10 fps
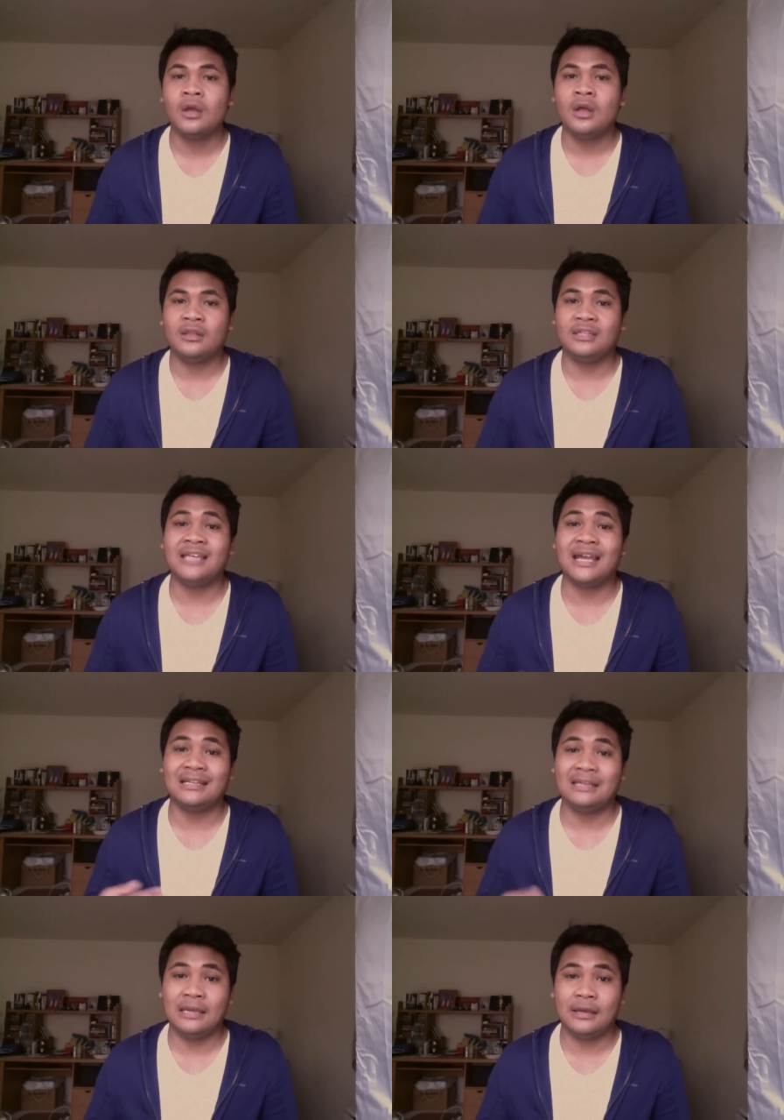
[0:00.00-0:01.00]
The
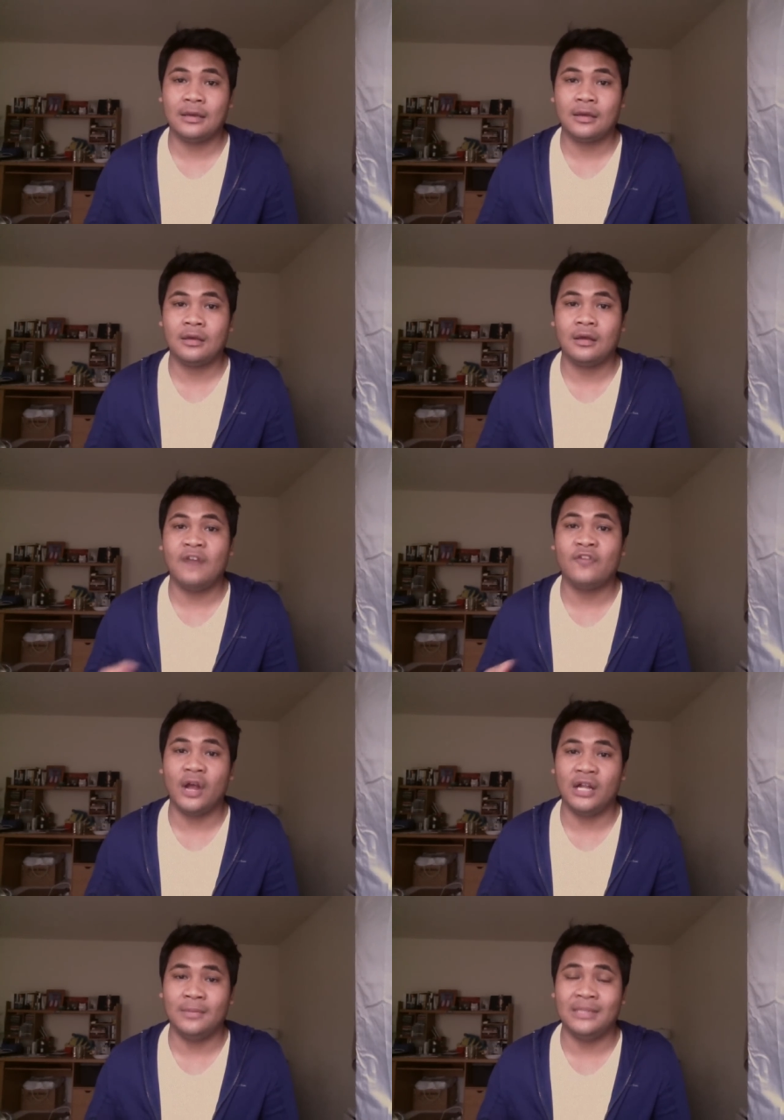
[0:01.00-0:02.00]
technique of her
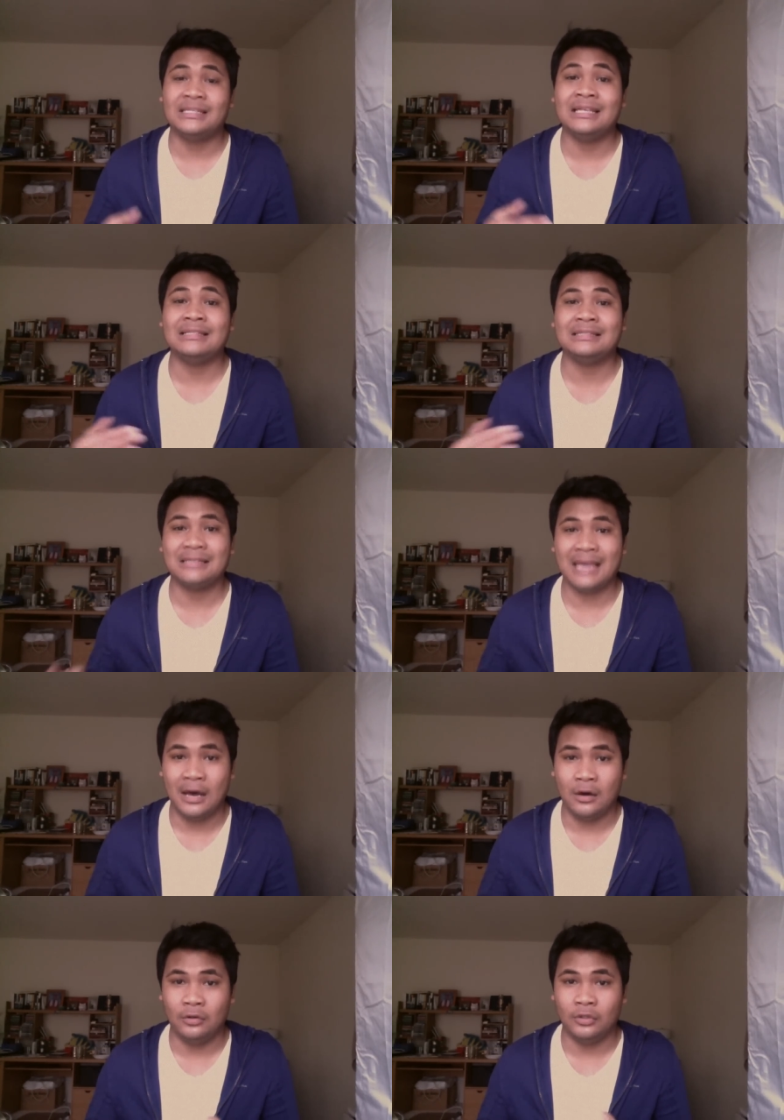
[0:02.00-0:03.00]
elements is
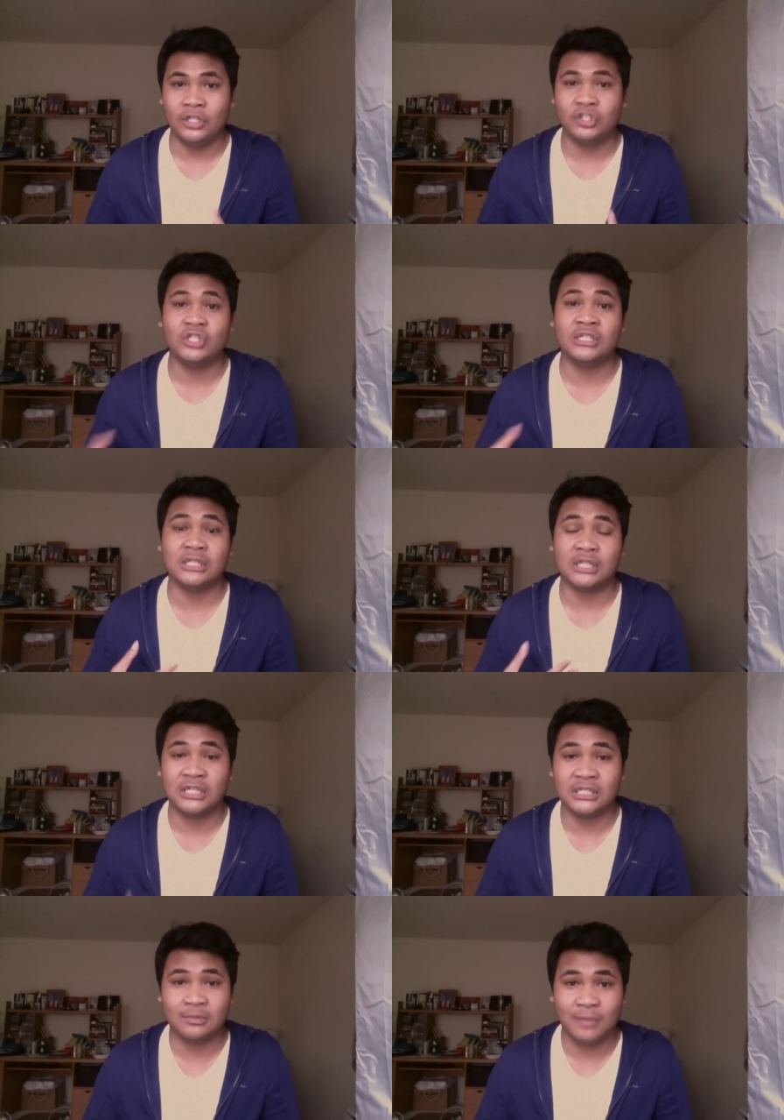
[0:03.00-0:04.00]
sound. She's a
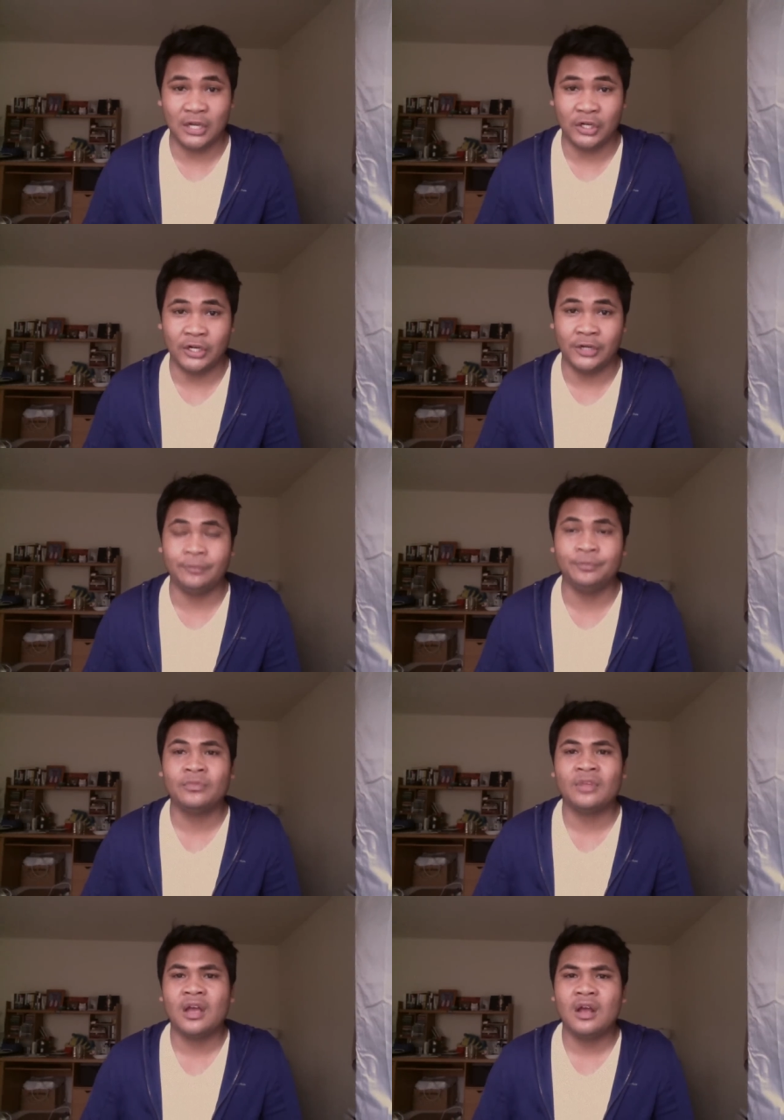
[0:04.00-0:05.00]
good spinner.
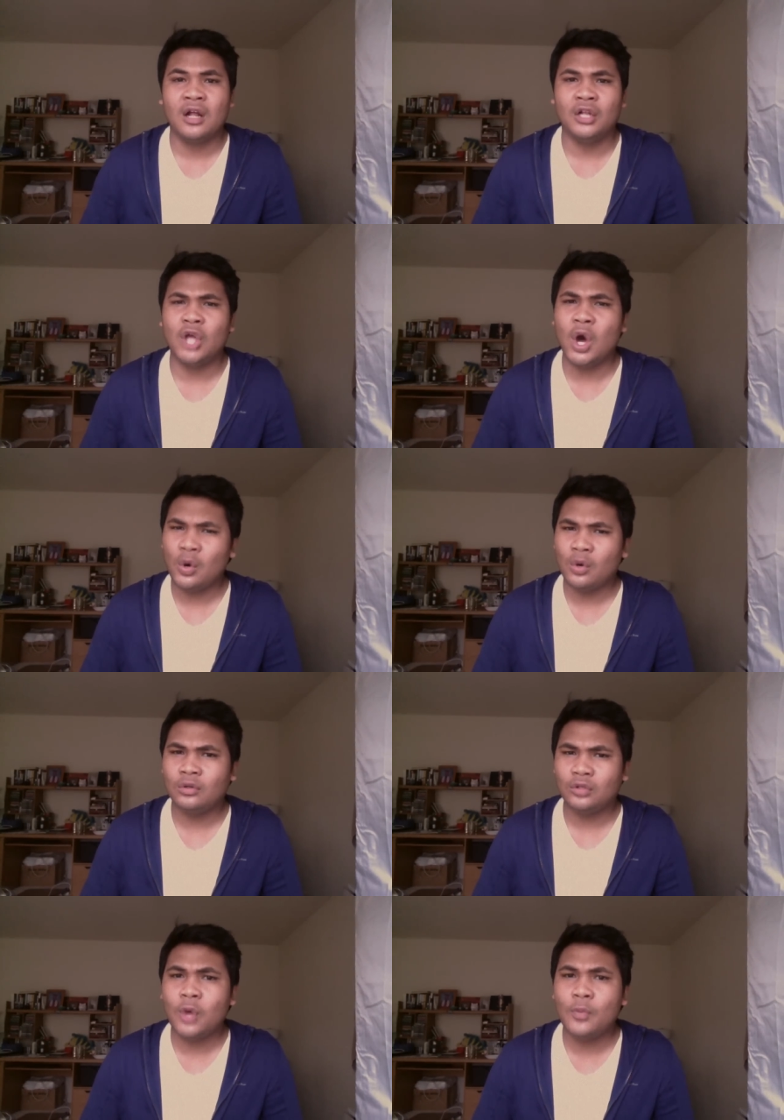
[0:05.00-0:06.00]
Low
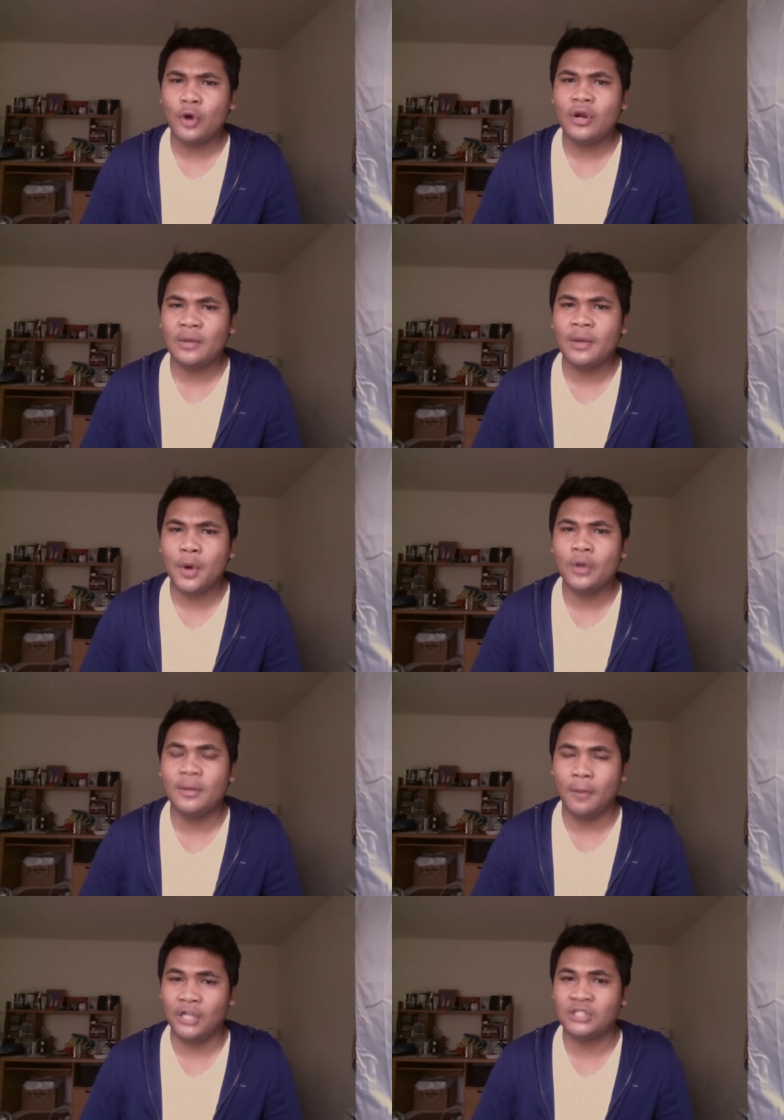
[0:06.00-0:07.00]
program
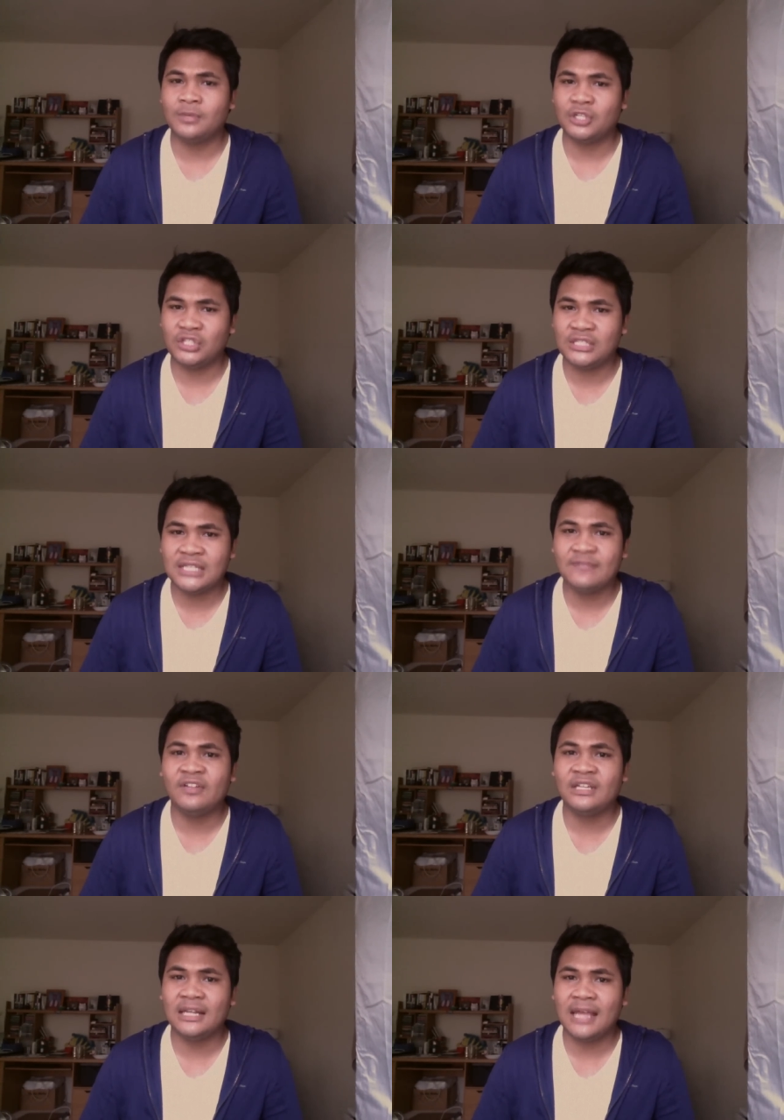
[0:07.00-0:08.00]
component marks, but she
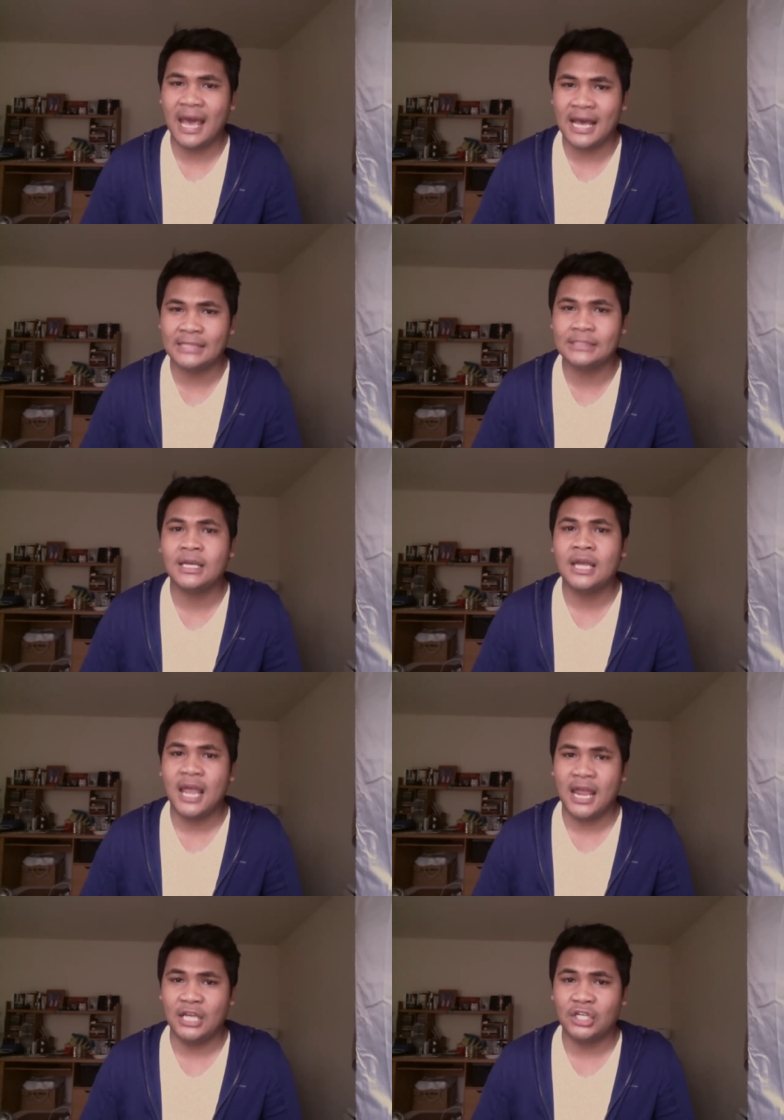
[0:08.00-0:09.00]
definitely has
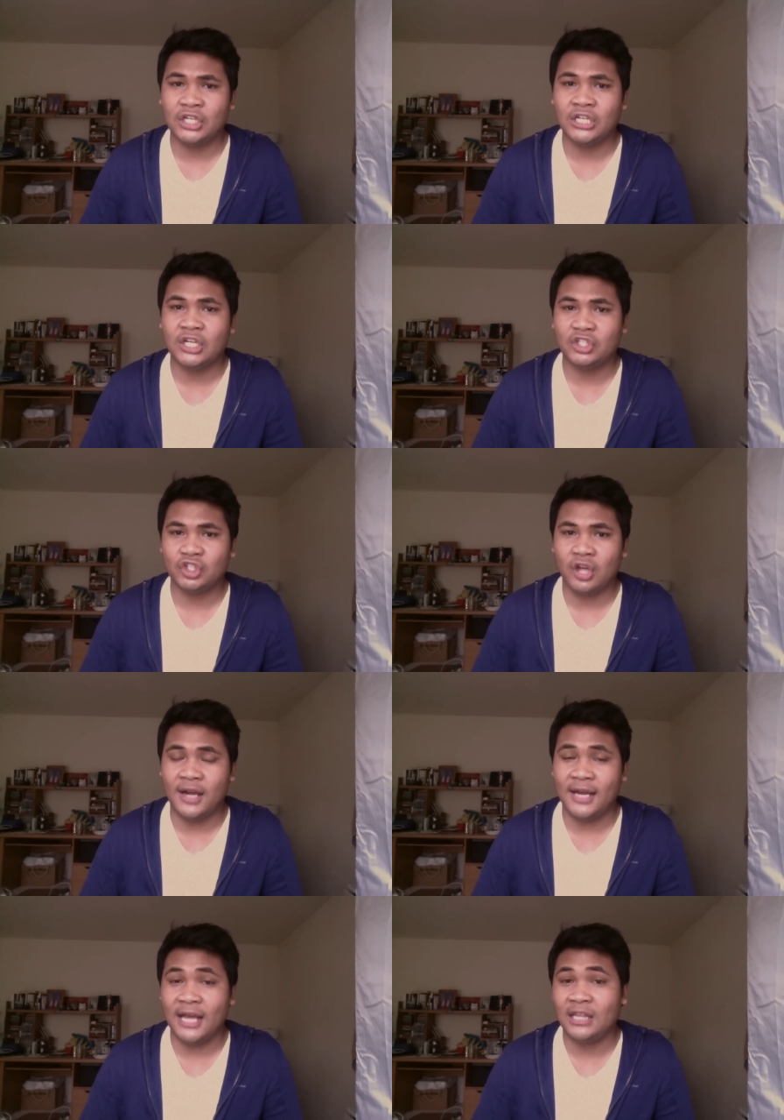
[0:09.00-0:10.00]
a good
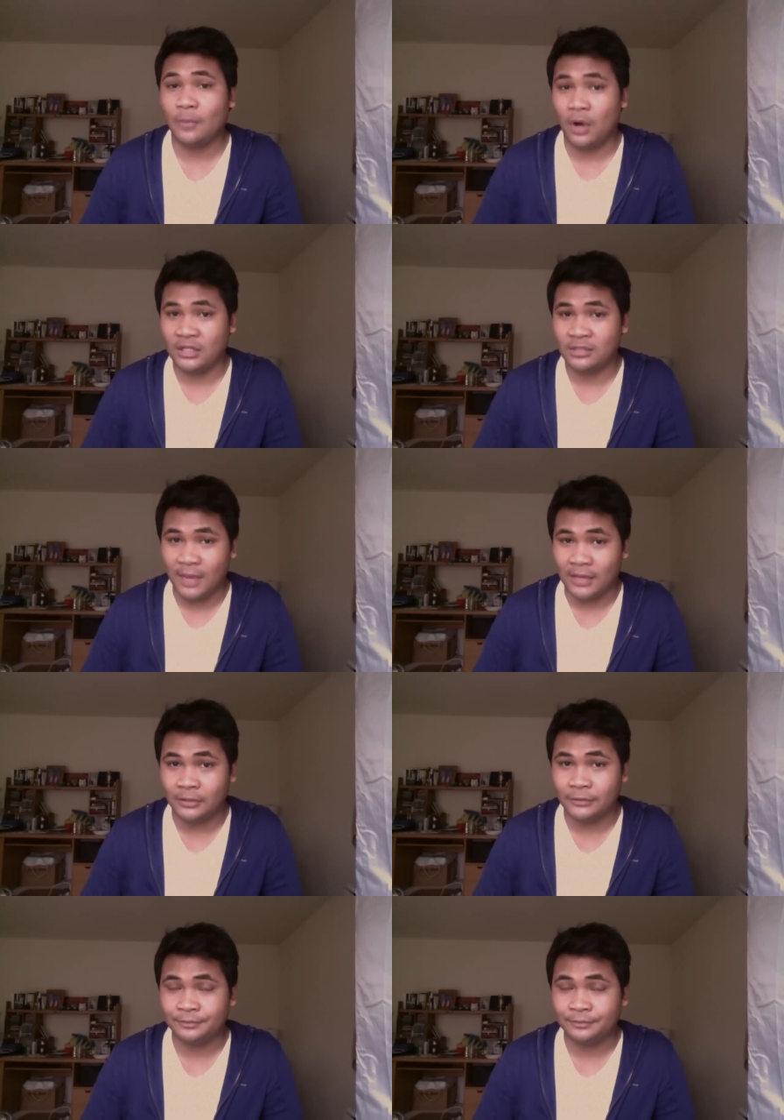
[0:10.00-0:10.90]
shot at the bronze medal.